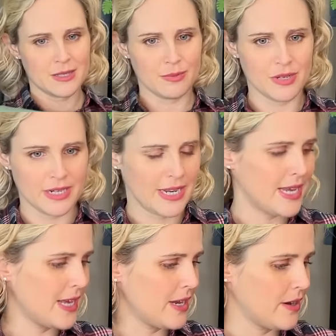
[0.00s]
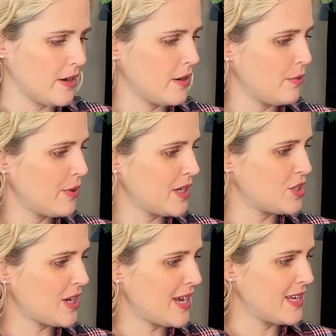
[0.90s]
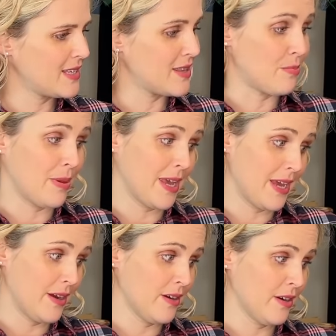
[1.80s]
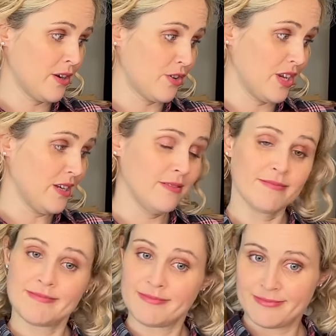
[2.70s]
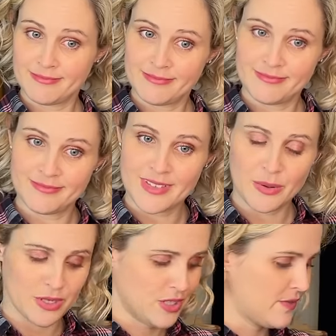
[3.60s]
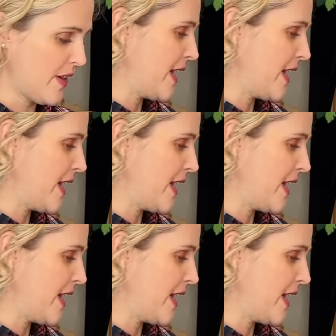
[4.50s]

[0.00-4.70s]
one here, which is the pear green, which is very